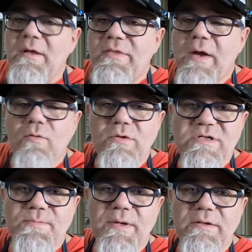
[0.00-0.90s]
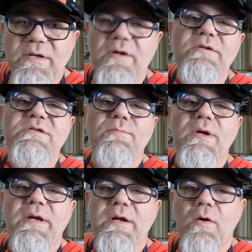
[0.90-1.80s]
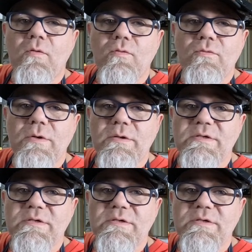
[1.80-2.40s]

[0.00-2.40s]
they will spend tons of money on